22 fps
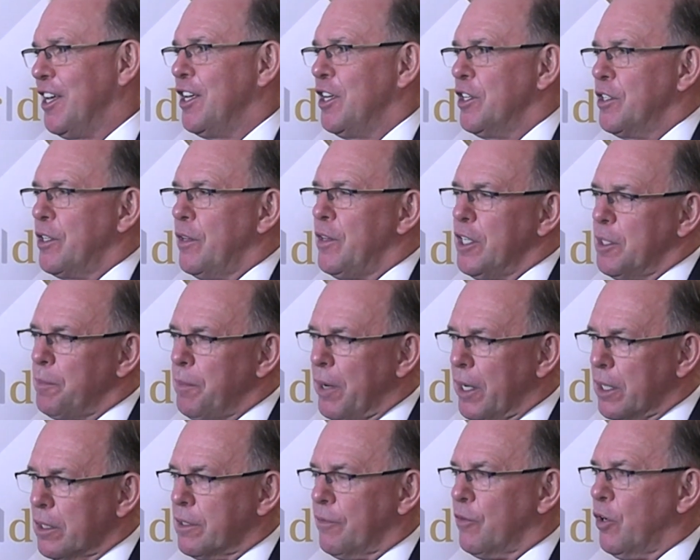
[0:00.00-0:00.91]
So these
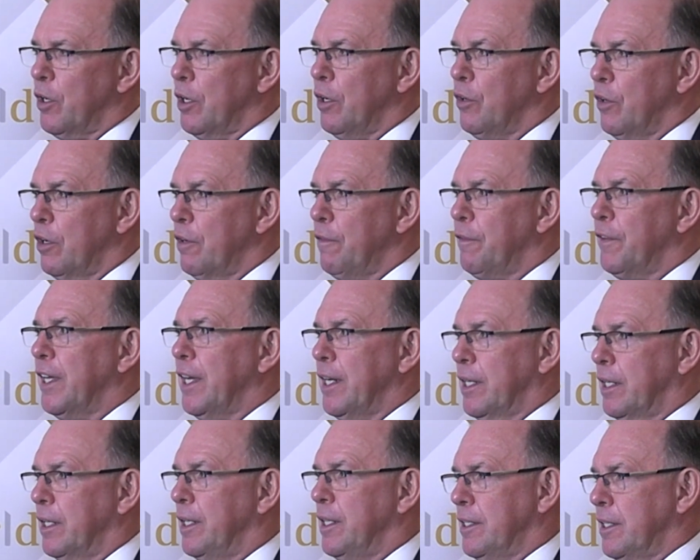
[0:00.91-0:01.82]
metals have got a lot of
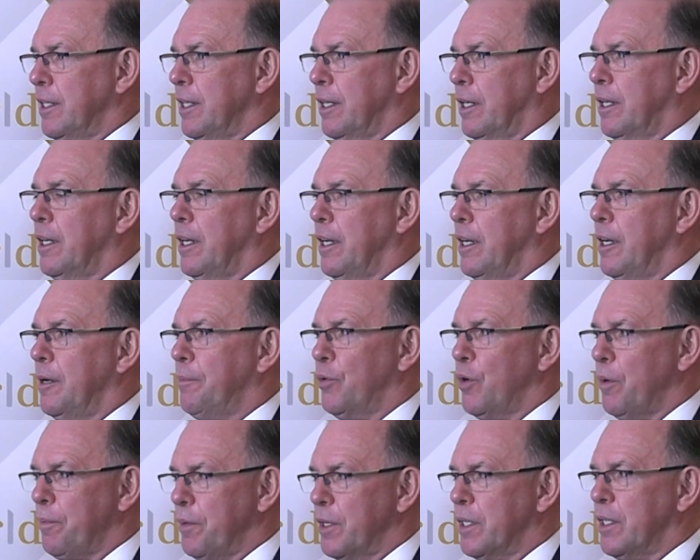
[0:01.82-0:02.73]
catalytic
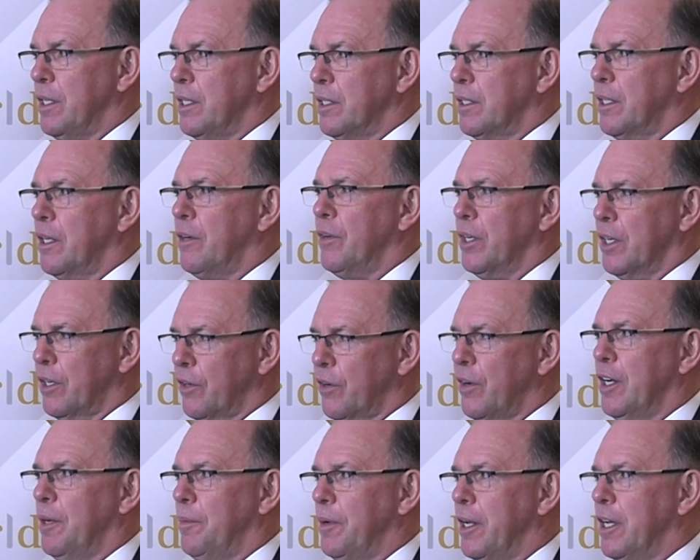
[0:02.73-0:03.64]
properties that are
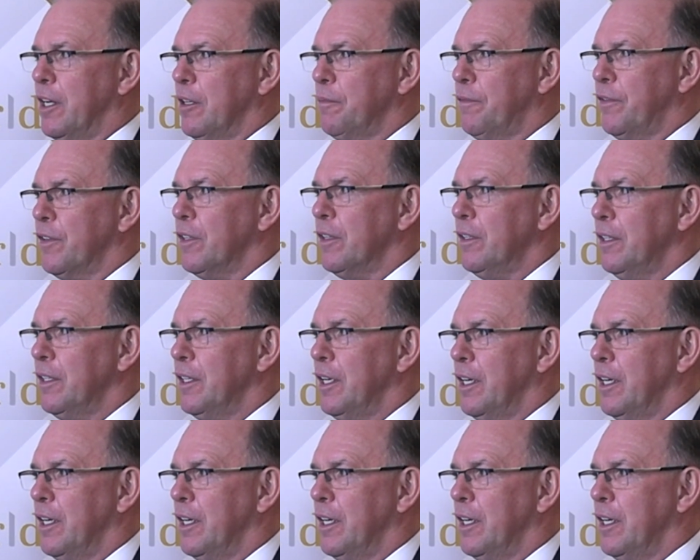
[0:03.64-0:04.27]
incredibly helpful.